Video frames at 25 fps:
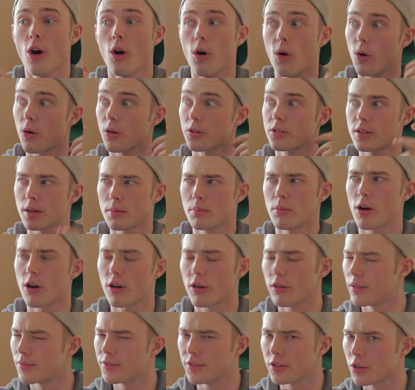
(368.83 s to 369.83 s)
or
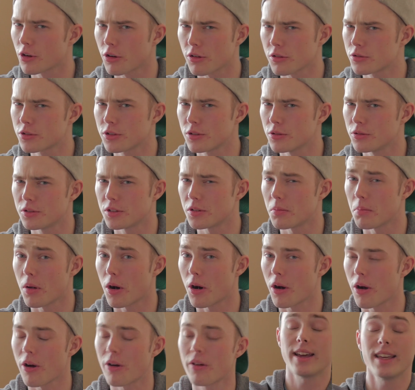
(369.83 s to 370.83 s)
tomorrow if you go shoot
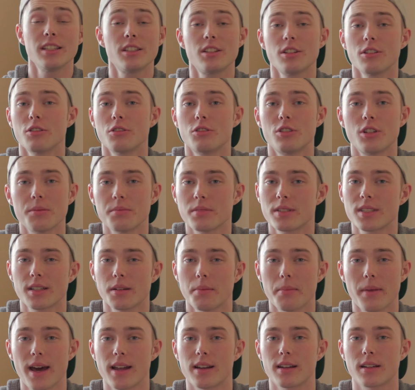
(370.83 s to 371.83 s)
tomorrow into your gym
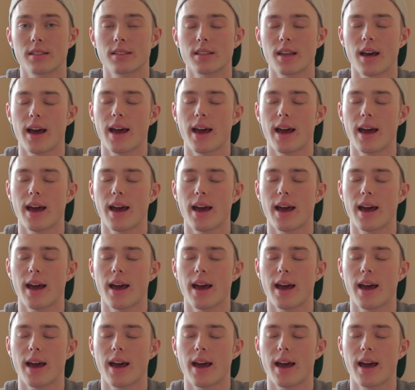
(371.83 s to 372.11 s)
cinematics.